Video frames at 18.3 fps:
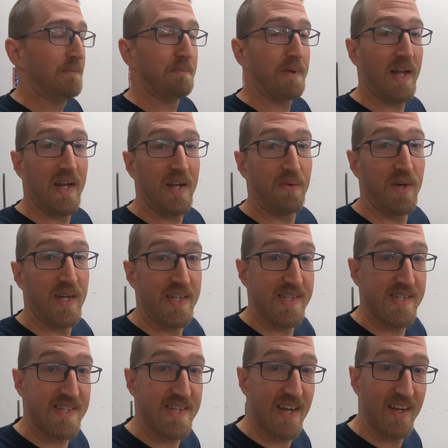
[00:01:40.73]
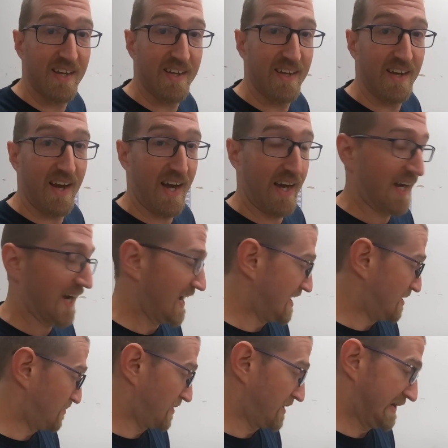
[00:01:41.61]
But anyways, I
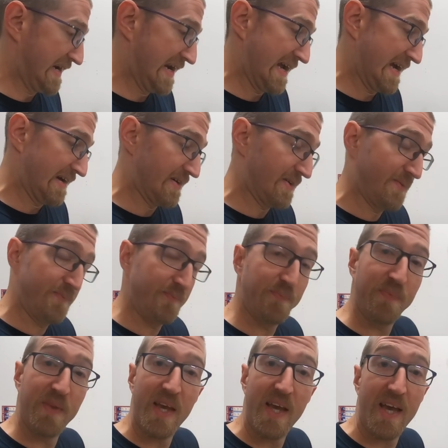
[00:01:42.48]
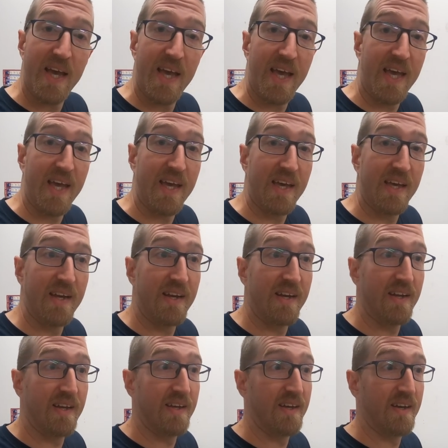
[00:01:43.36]
got one now, and
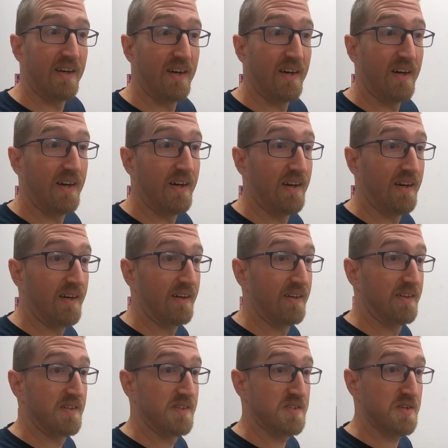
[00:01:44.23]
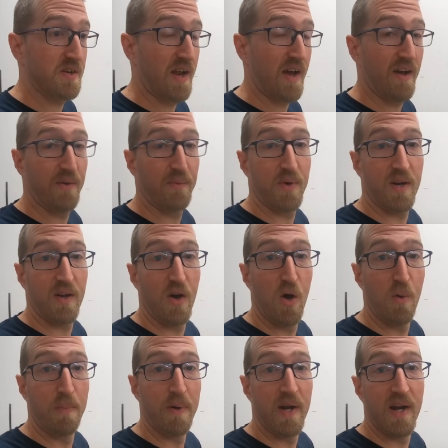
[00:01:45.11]
uh, so now I want to
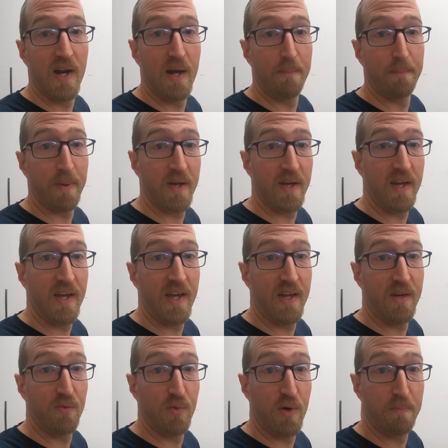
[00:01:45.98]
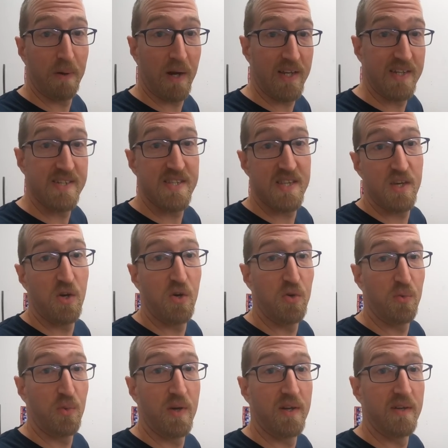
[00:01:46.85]
open it up and replace the
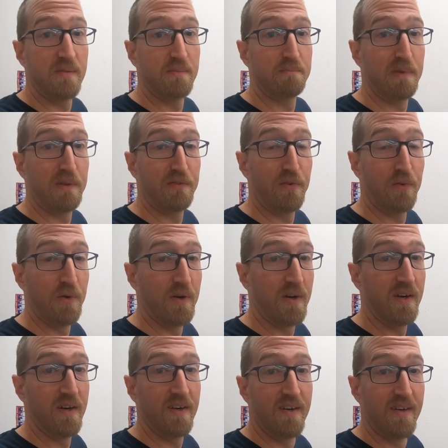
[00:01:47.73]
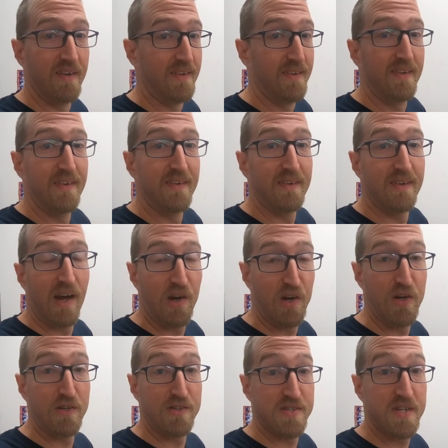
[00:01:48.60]
old one before I
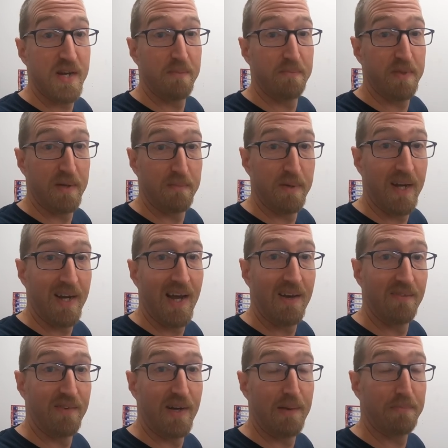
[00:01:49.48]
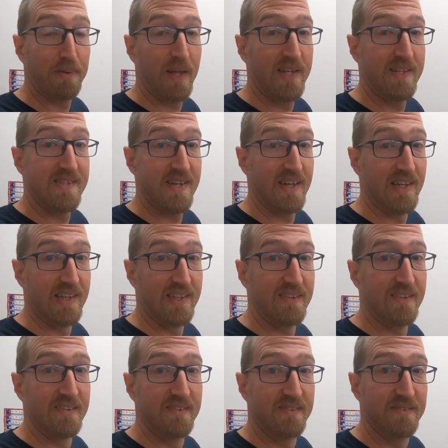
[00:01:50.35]
hurt something by not replacing it.